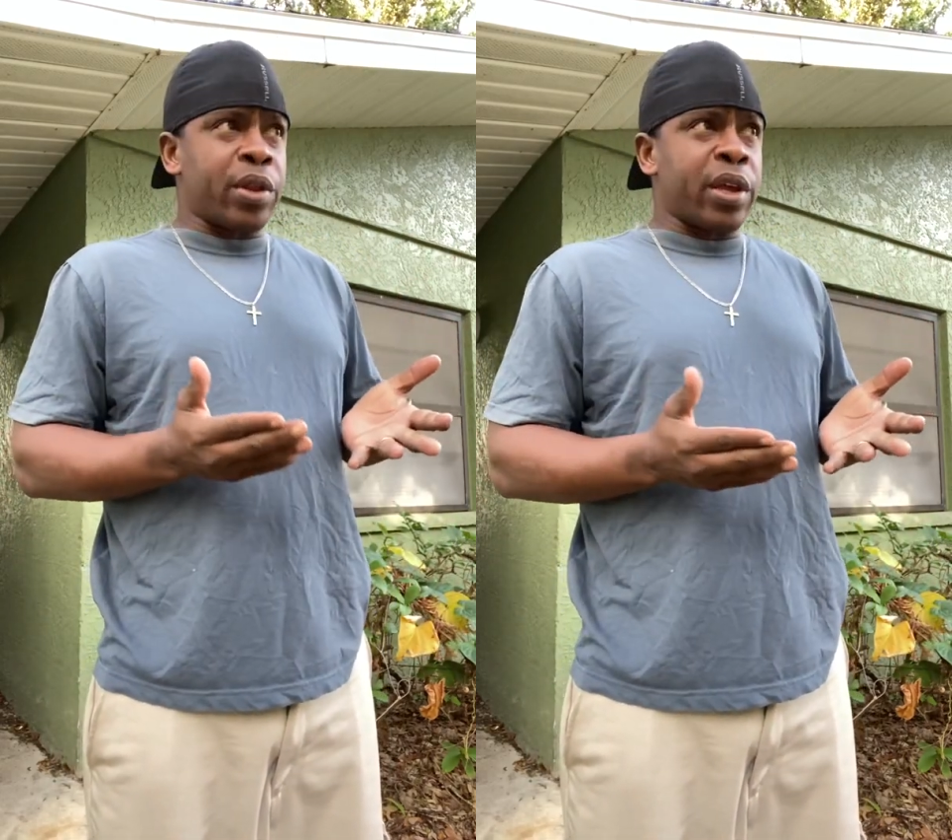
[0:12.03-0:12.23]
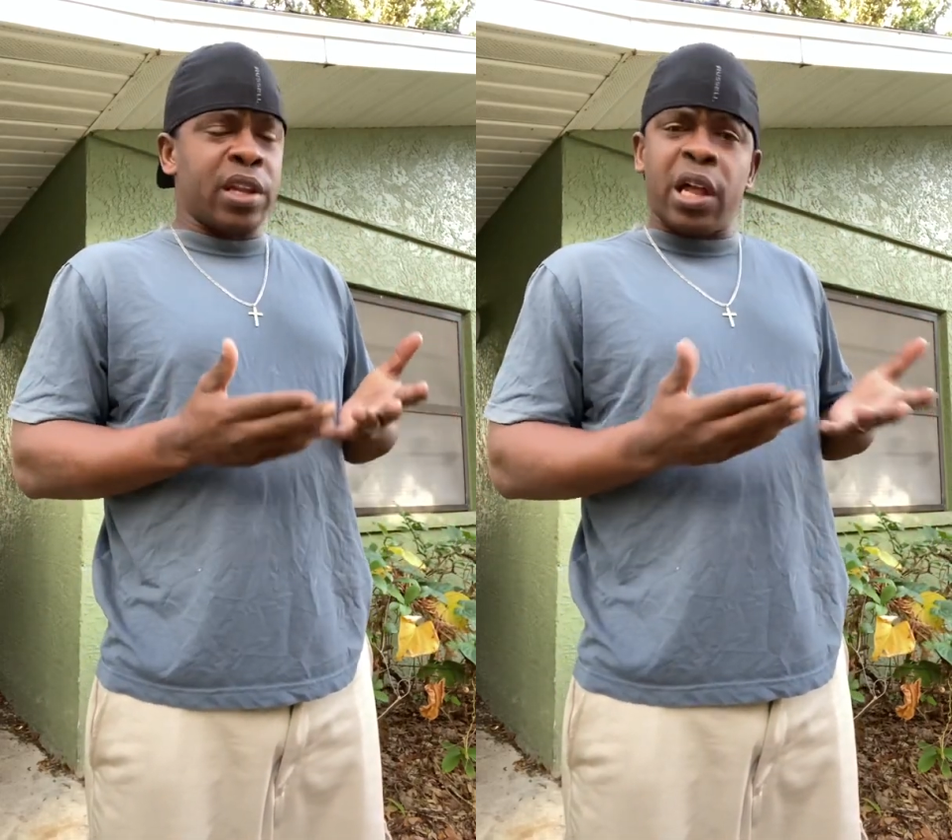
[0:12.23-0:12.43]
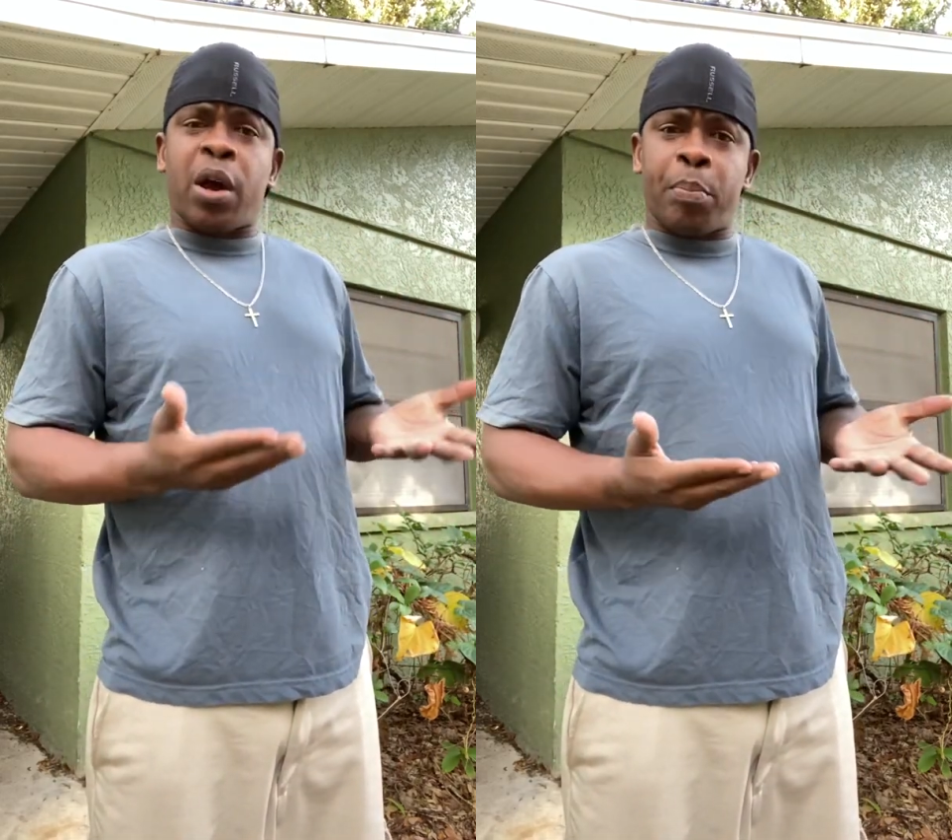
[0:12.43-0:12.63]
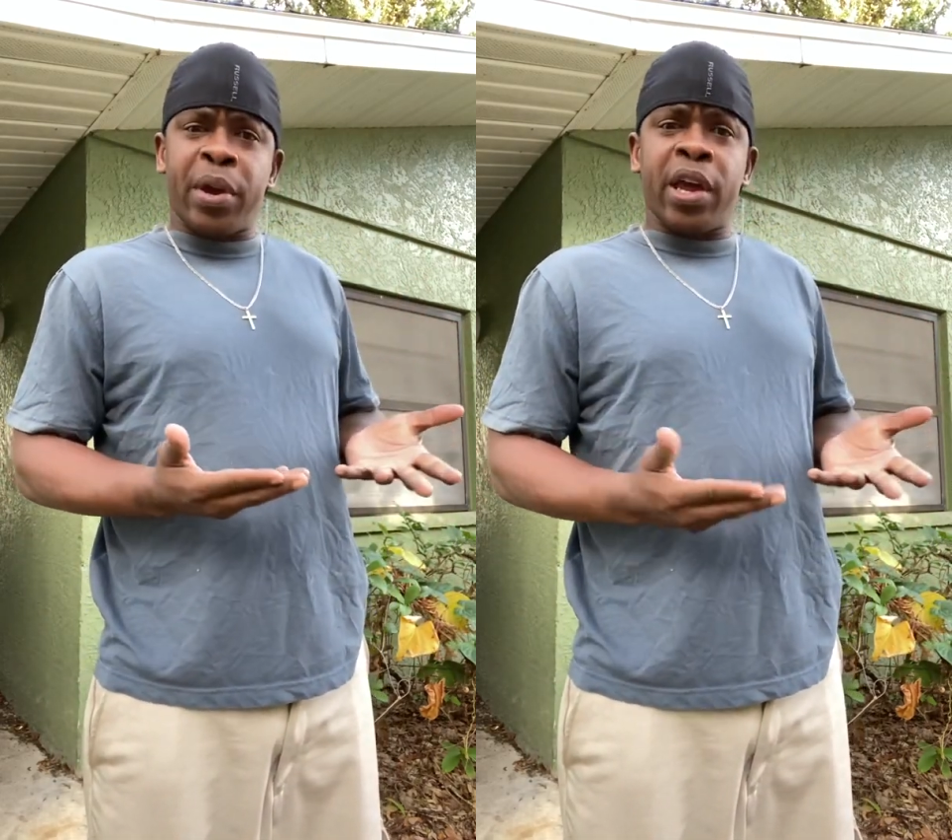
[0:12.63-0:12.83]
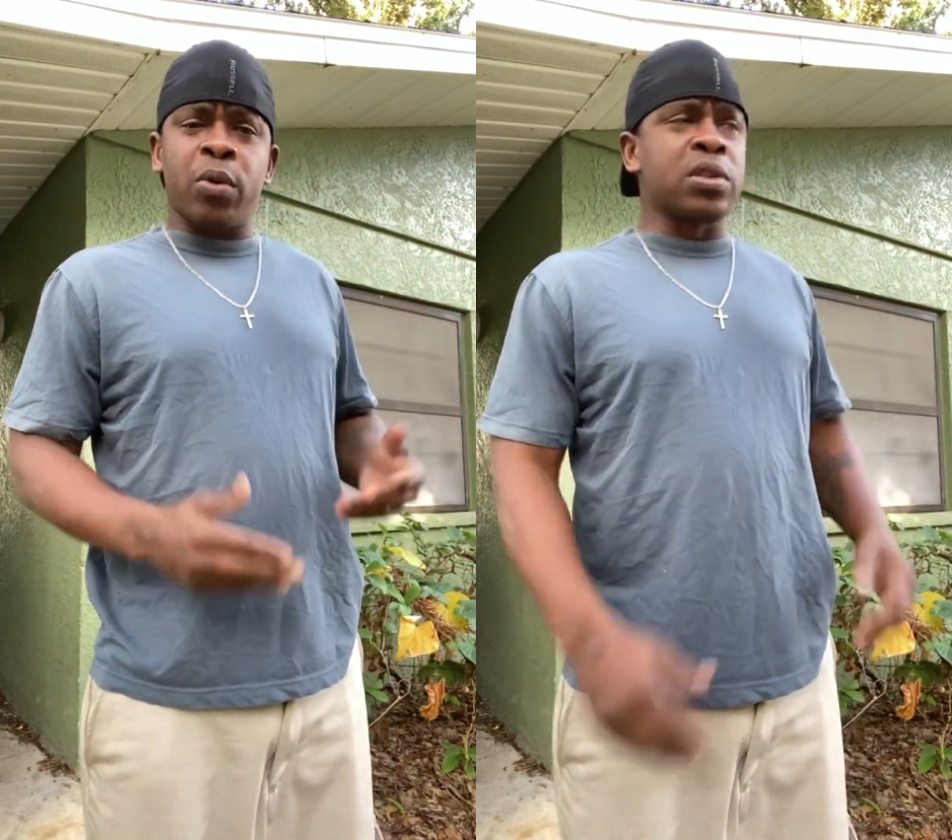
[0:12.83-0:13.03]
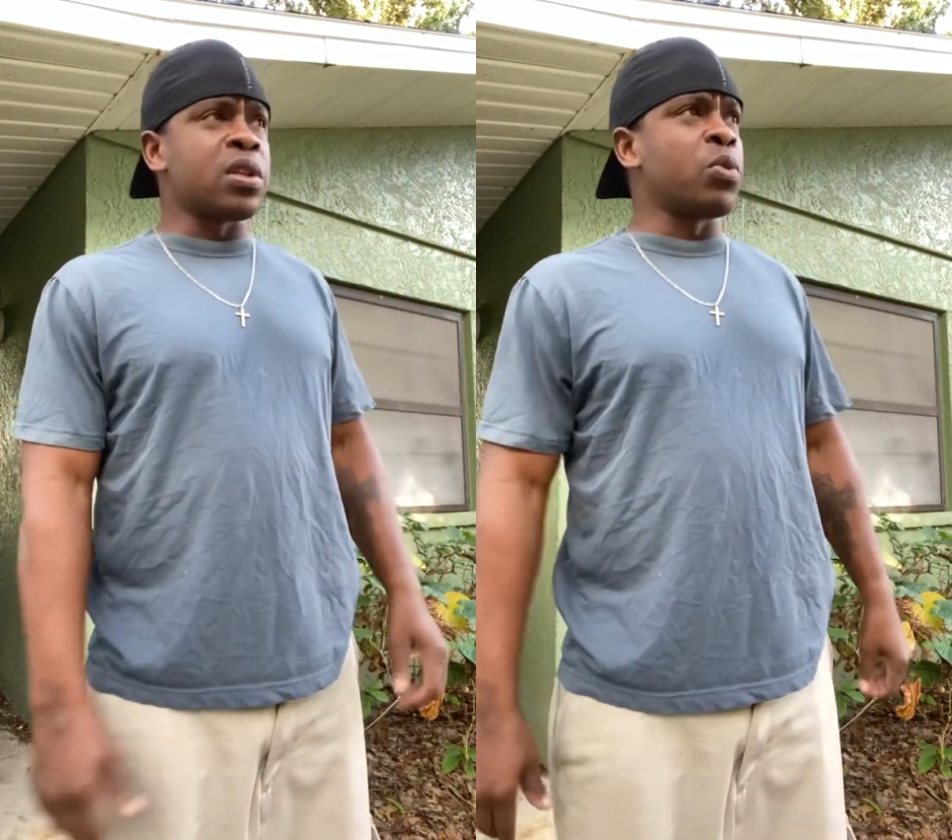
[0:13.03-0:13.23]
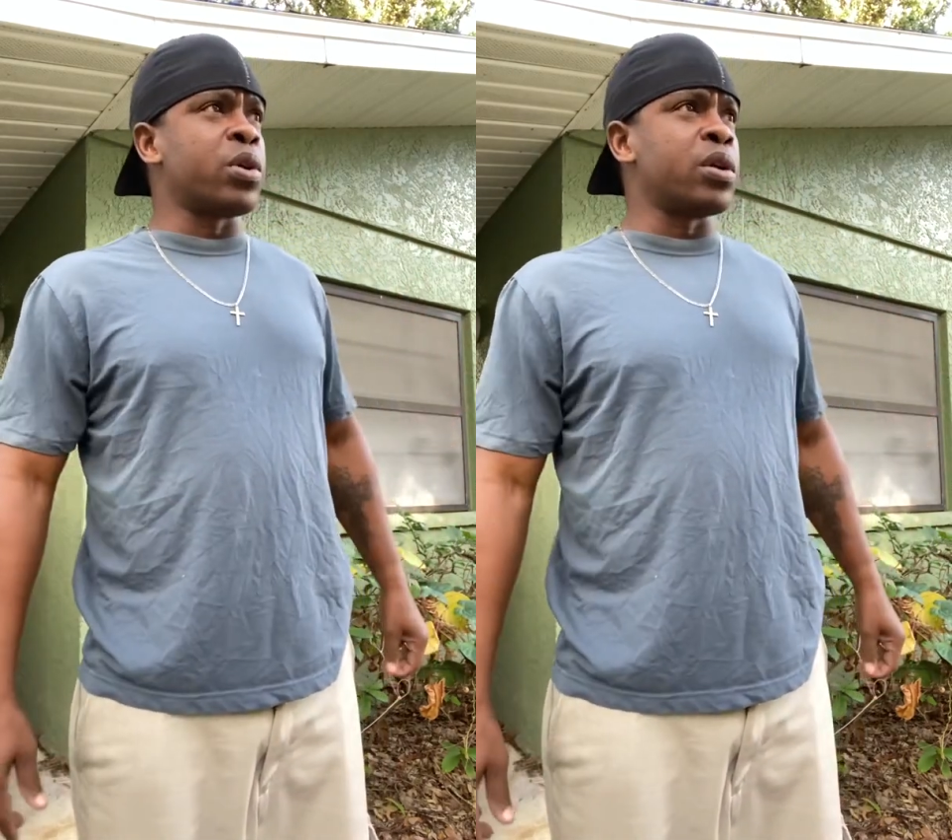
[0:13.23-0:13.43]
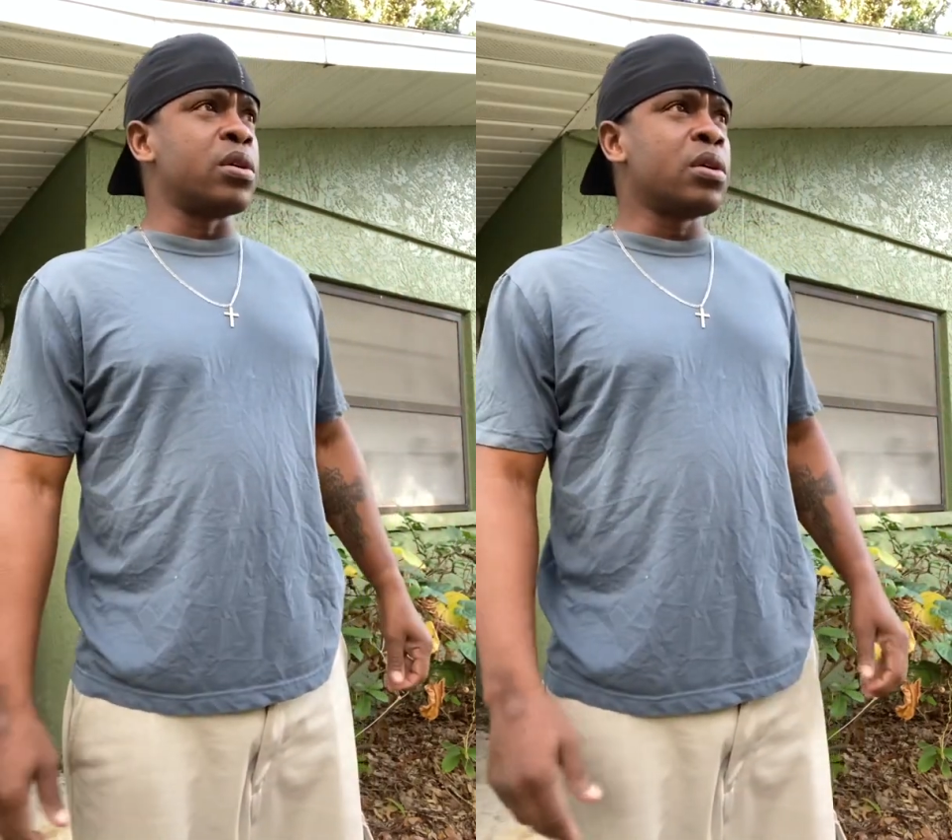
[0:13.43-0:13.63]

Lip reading: and it looked like a parrot was in the window.